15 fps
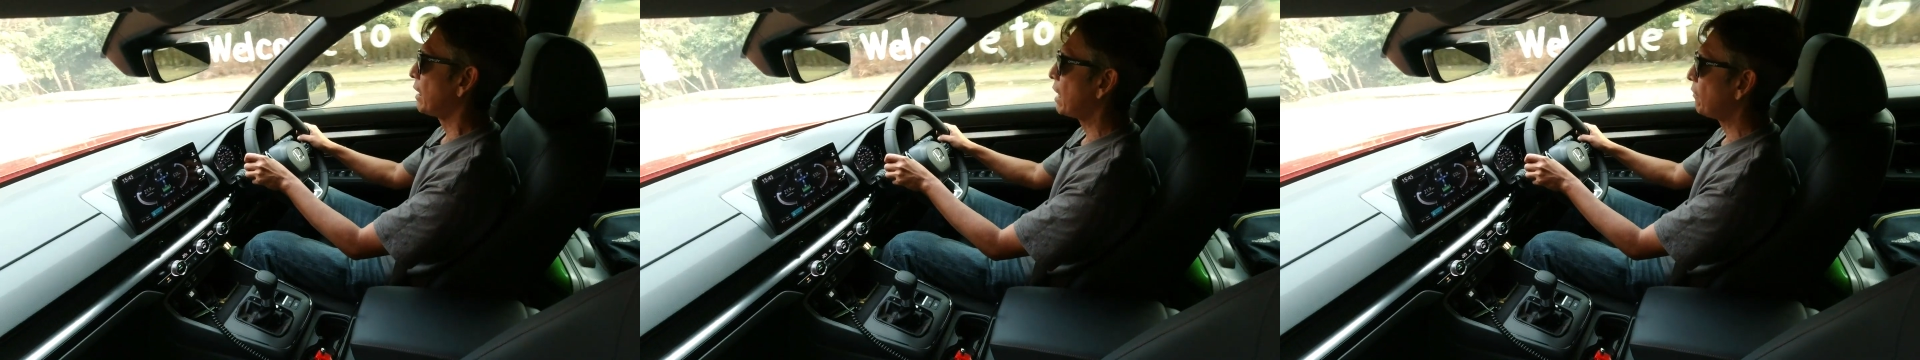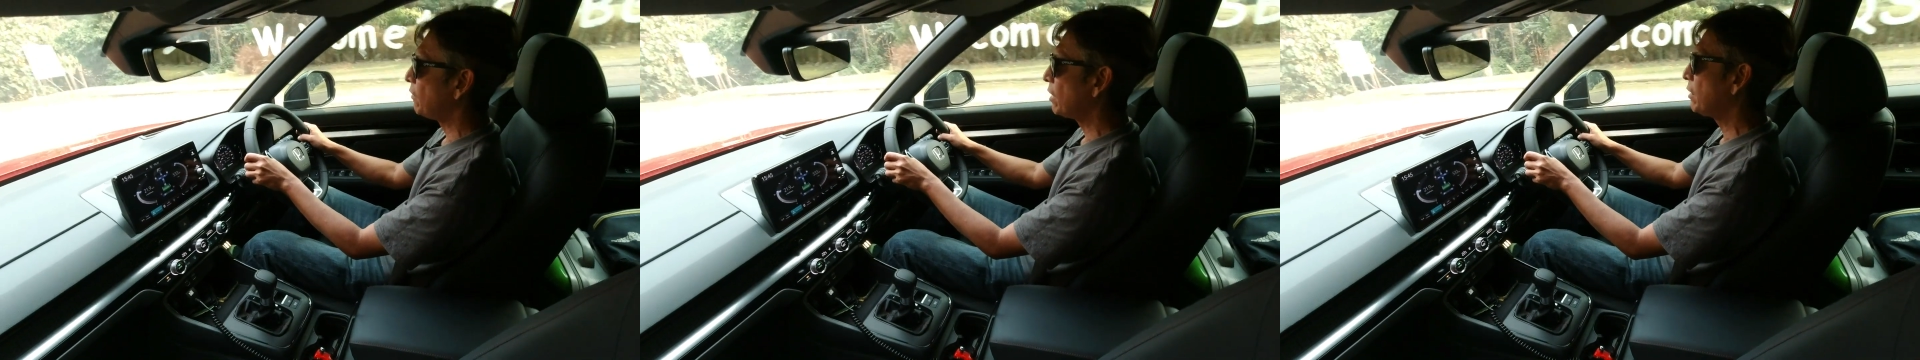
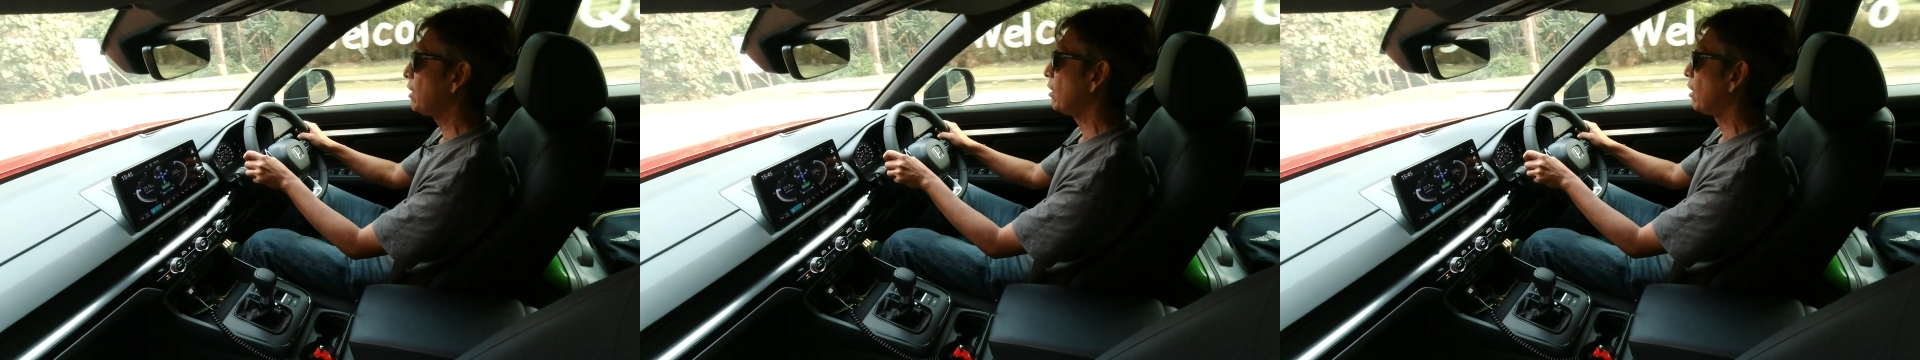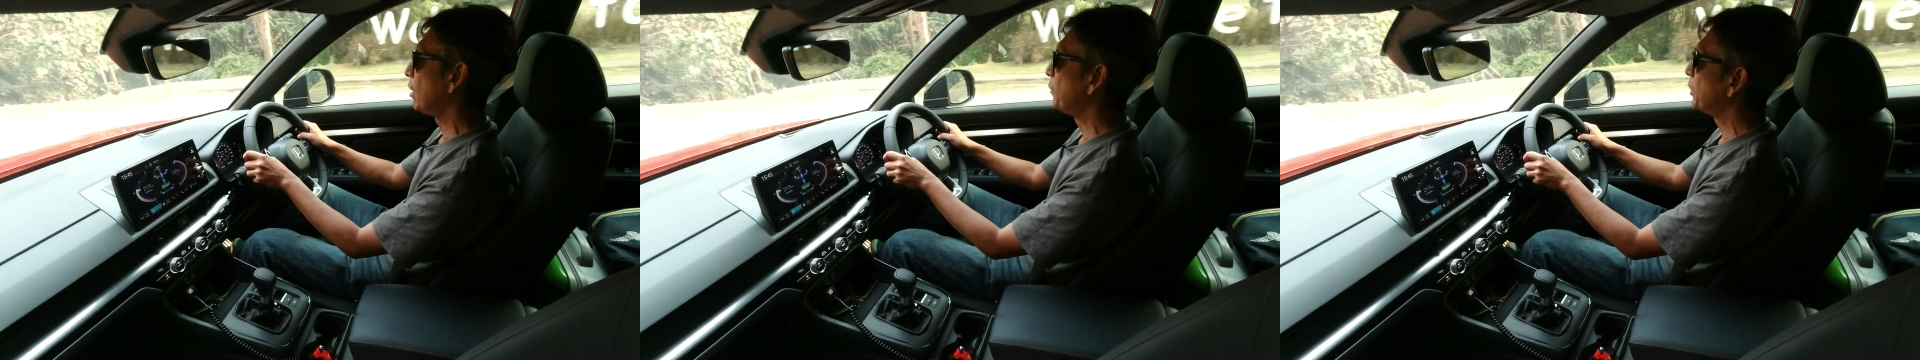having
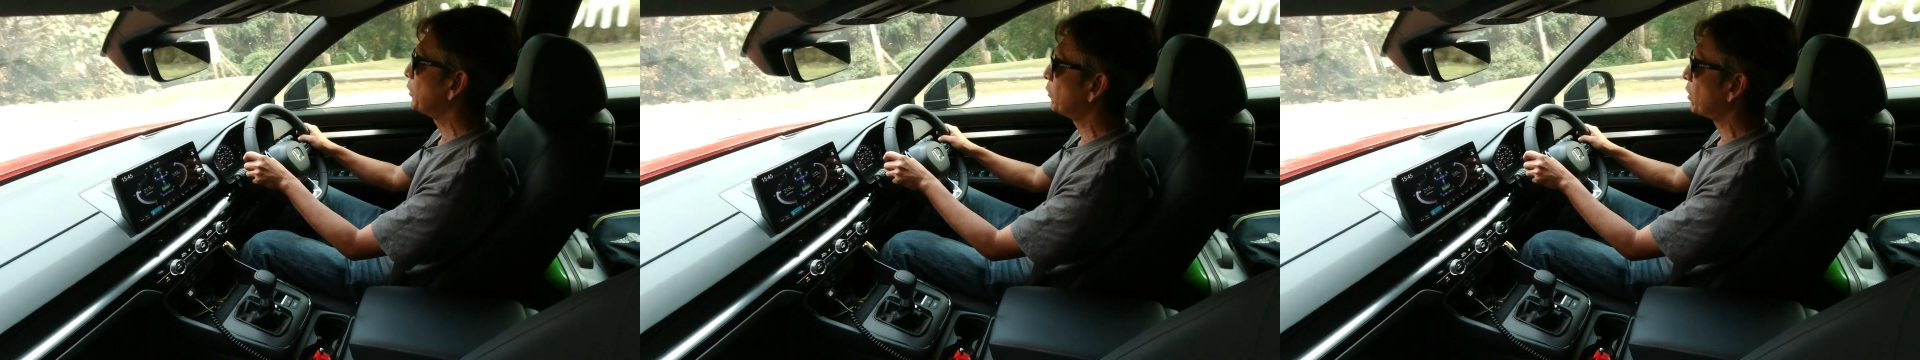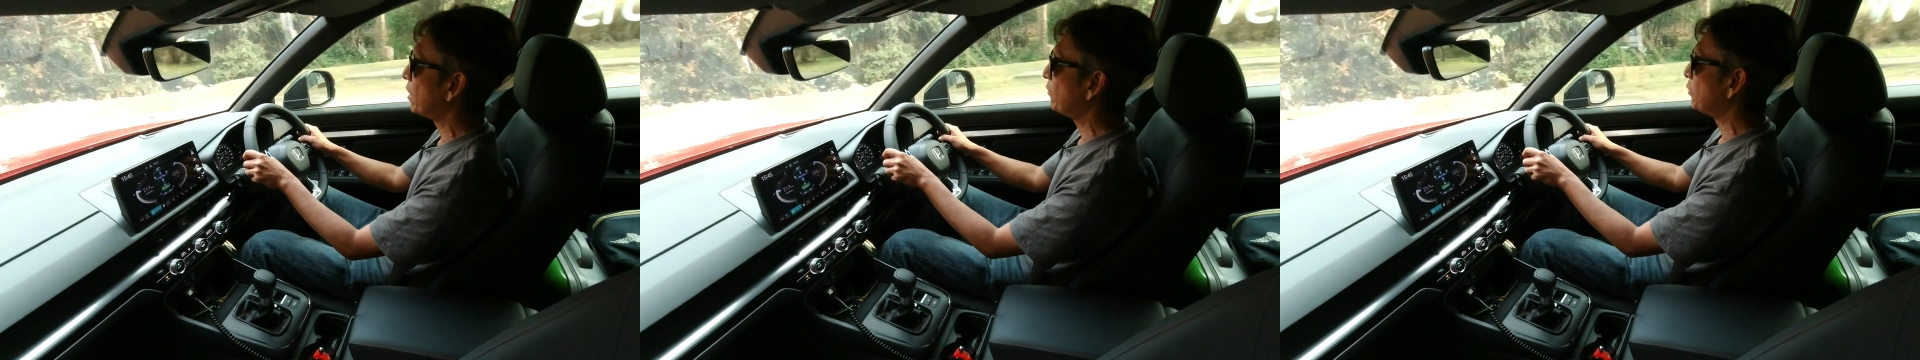the
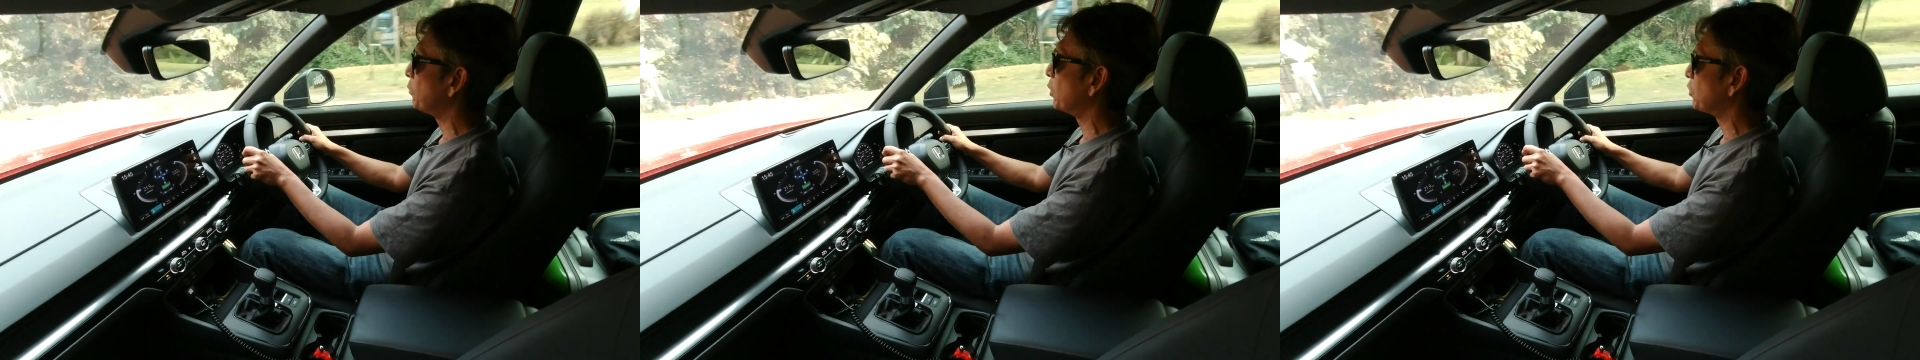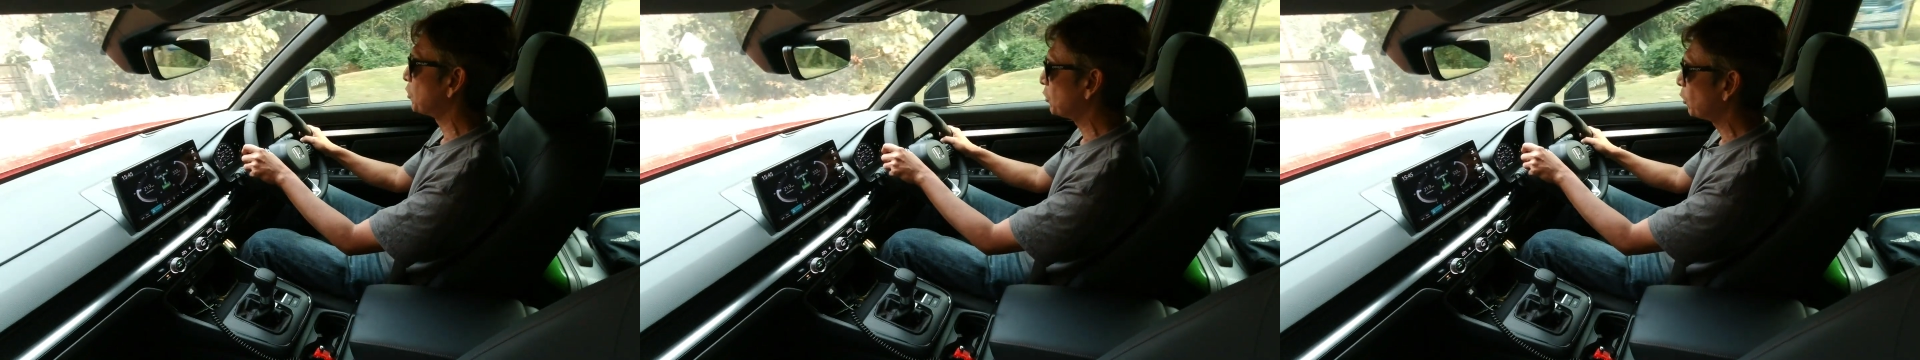all-wheel
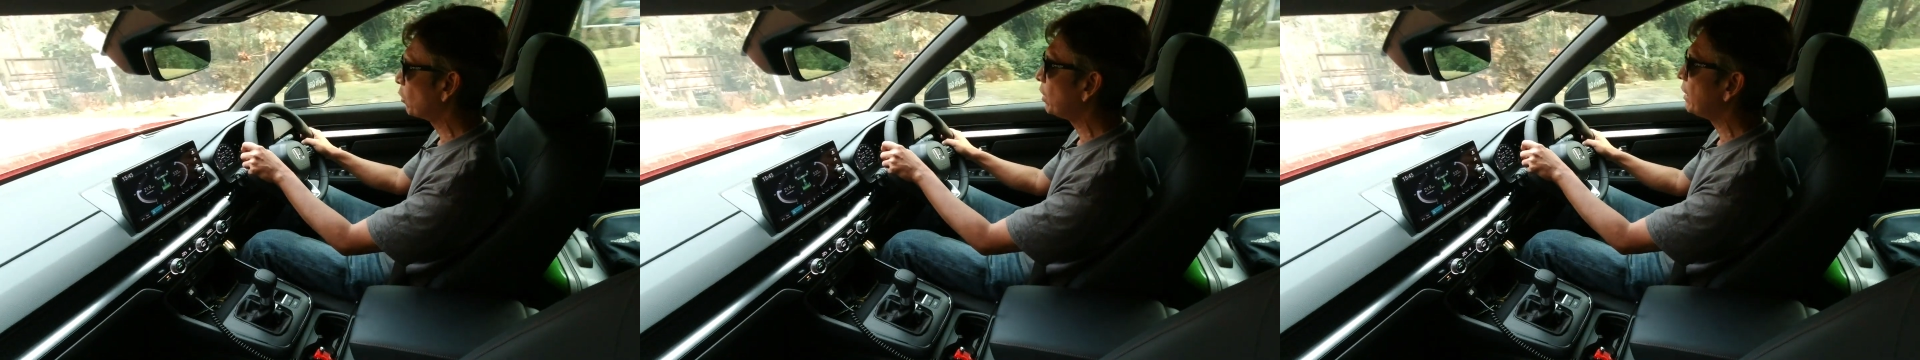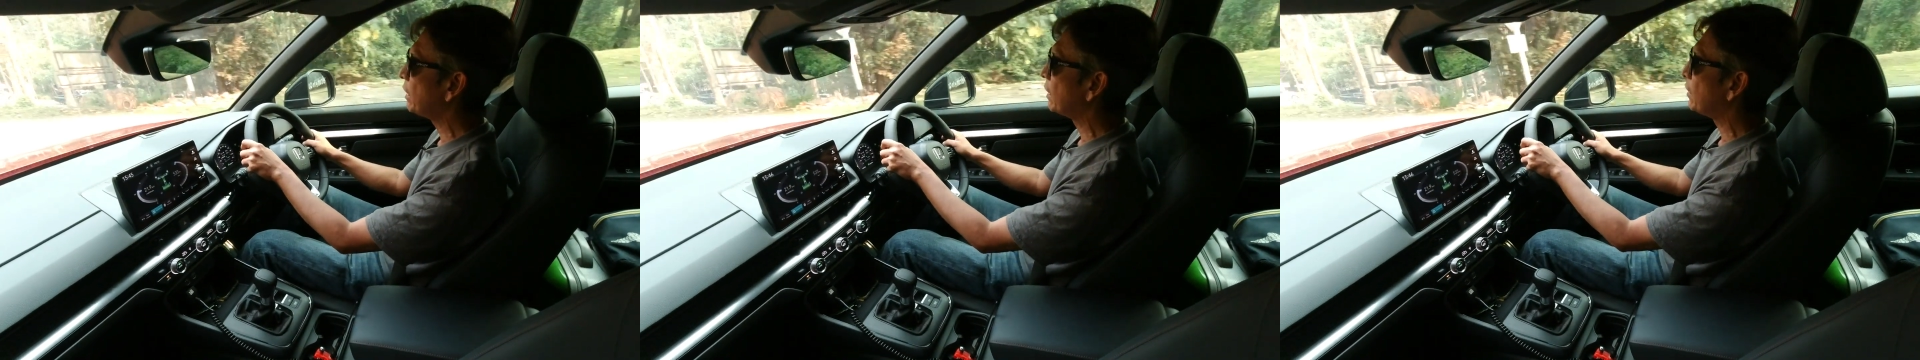drive will
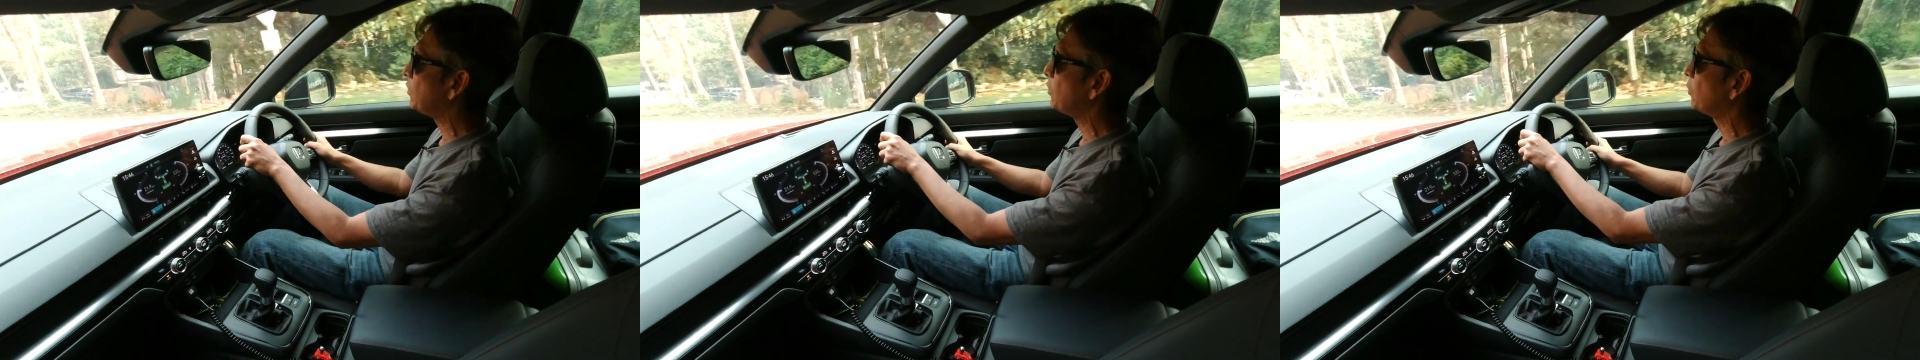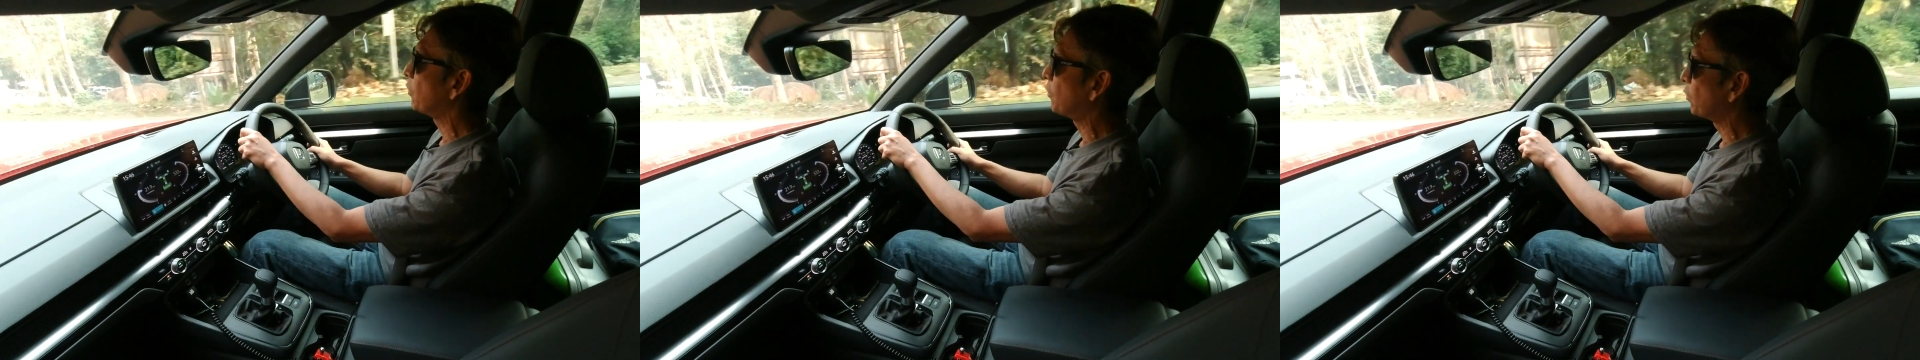surely get
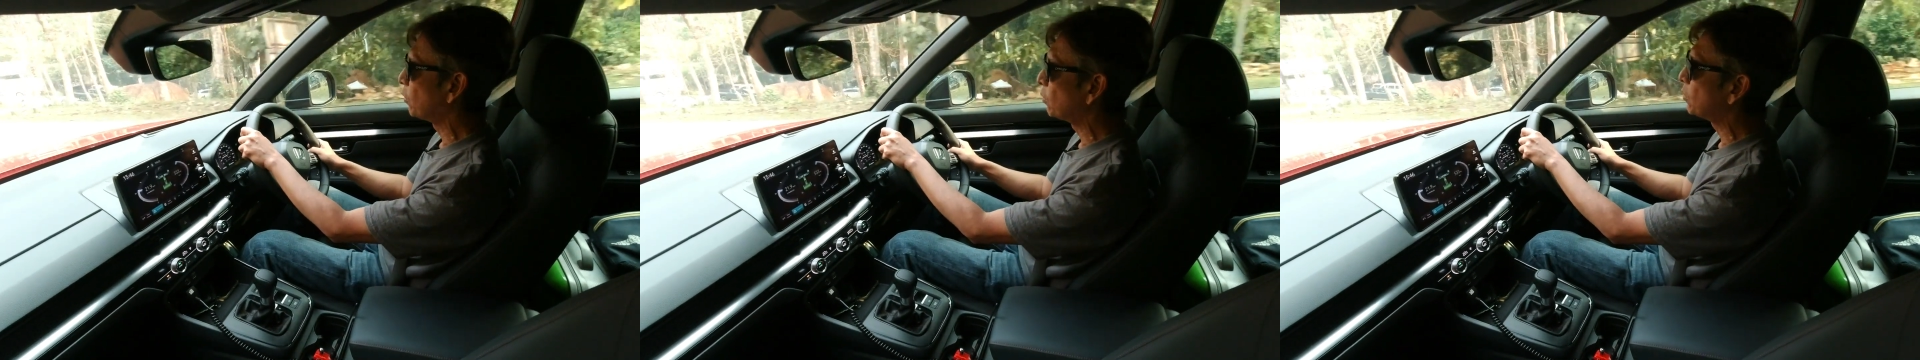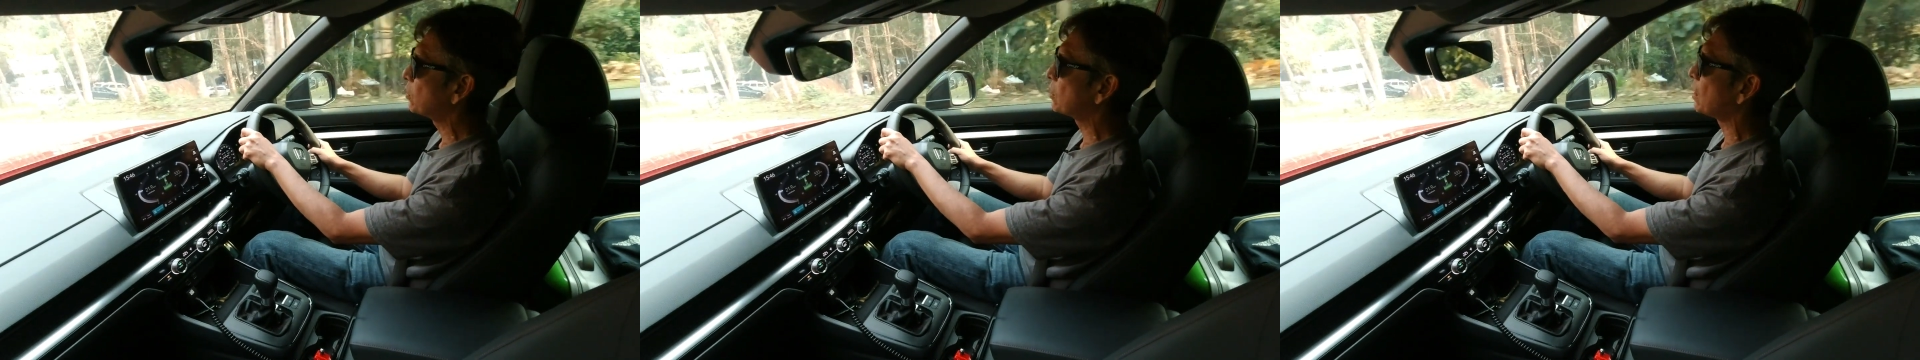you
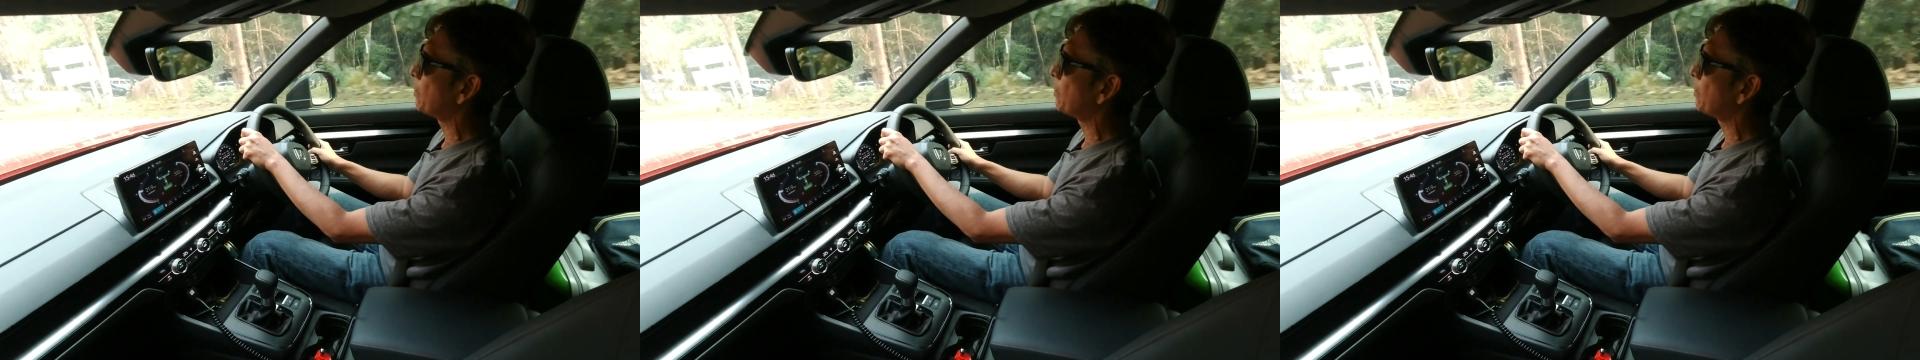through